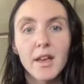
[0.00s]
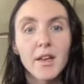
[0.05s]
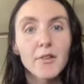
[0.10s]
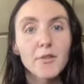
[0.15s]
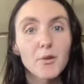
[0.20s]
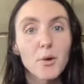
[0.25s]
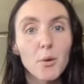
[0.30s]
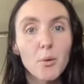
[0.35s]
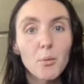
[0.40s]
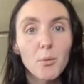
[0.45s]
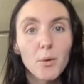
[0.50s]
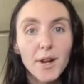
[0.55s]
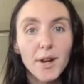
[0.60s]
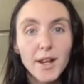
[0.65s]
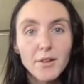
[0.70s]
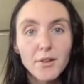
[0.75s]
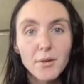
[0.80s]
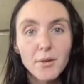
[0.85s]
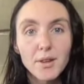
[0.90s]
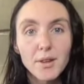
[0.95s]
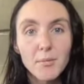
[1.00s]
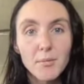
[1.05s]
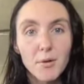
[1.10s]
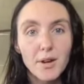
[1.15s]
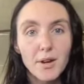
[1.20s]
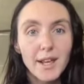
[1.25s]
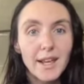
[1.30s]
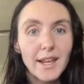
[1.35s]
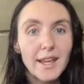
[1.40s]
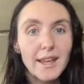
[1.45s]
So what I do in the
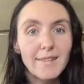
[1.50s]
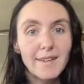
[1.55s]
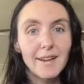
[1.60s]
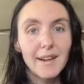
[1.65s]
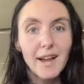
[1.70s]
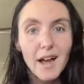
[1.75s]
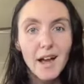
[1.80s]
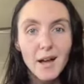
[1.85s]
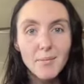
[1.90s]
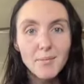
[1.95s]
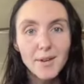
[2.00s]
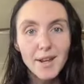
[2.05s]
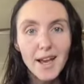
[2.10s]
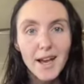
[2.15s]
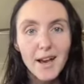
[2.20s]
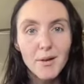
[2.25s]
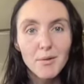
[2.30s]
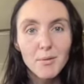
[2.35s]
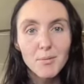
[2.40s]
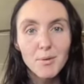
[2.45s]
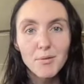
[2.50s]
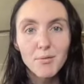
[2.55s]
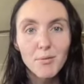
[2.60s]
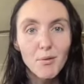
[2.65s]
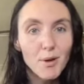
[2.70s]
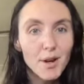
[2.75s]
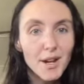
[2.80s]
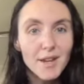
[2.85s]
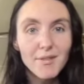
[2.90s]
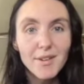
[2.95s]
morning is I come down,
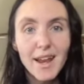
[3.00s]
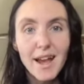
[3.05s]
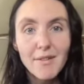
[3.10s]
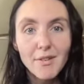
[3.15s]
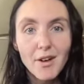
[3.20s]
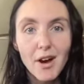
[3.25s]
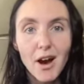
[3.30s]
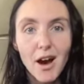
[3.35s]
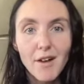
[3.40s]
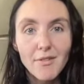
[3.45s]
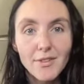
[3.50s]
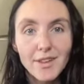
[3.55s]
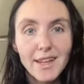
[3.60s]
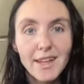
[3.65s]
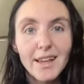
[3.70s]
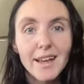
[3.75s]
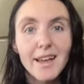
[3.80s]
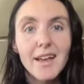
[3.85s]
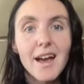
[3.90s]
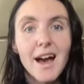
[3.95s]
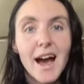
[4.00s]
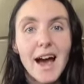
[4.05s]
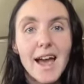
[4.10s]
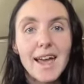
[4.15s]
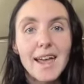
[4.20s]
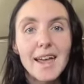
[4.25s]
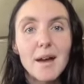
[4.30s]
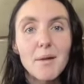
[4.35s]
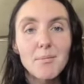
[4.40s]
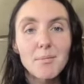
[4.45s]
before I even have coffee,
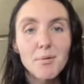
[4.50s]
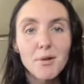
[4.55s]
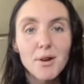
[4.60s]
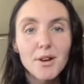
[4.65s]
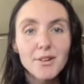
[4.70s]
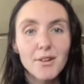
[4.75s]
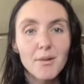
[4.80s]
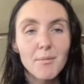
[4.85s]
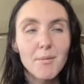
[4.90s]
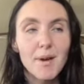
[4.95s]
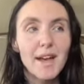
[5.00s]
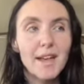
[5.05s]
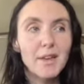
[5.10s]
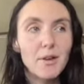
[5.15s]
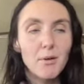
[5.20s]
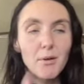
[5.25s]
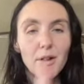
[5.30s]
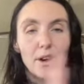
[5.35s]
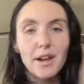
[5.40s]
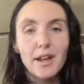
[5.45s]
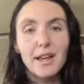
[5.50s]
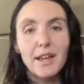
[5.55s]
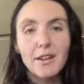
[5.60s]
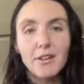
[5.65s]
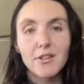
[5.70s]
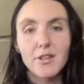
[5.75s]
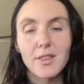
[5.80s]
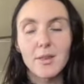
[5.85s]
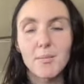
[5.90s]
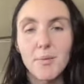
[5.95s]
I put my yogurt
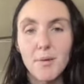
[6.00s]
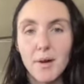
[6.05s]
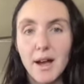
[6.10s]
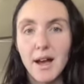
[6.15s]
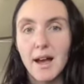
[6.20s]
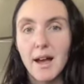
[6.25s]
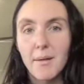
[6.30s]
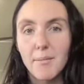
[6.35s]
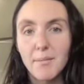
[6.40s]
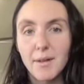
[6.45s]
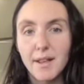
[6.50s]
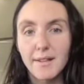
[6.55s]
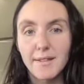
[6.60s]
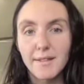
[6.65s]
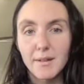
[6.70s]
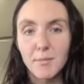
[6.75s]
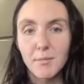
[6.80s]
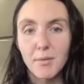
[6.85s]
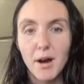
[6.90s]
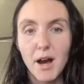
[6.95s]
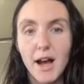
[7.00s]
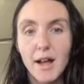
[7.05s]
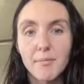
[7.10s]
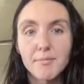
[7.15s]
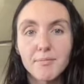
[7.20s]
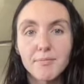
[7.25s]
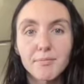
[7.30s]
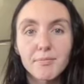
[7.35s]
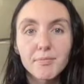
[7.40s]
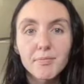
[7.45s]
into the Instant Pot.
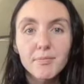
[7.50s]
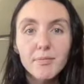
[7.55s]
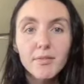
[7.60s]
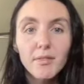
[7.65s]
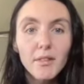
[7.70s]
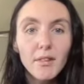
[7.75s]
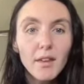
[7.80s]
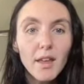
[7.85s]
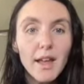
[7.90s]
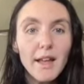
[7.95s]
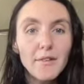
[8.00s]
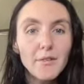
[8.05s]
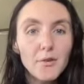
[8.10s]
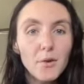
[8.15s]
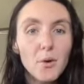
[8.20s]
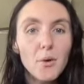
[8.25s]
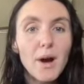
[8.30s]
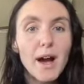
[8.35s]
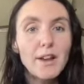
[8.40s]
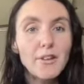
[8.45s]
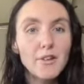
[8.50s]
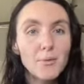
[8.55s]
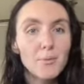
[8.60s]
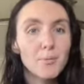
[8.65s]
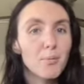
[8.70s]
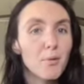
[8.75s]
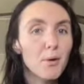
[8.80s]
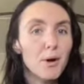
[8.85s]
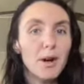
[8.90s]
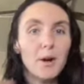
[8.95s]
And so I just
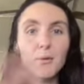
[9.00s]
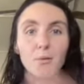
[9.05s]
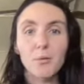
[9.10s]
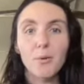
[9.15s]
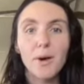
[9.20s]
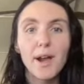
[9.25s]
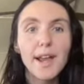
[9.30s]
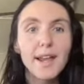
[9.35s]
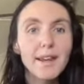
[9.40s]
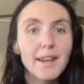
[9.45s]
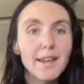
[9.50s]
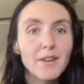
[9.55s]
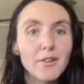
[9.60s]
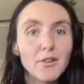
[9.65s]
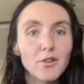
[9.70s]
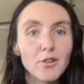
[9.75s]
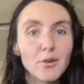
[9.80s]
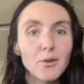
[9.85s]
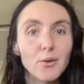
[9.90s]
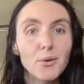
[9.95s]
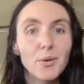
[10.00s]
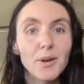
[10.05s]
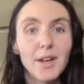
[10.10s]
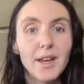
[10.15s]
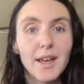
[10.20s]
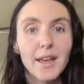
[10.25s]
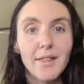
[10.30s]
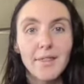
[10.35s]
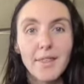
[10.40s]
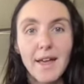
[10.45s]
pour it right into
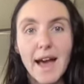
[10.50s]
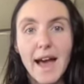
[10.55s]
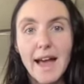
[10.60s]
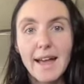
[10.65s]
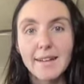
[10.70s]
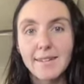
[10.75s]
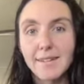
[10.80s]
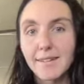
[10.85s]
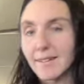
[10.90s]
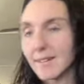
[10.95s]
that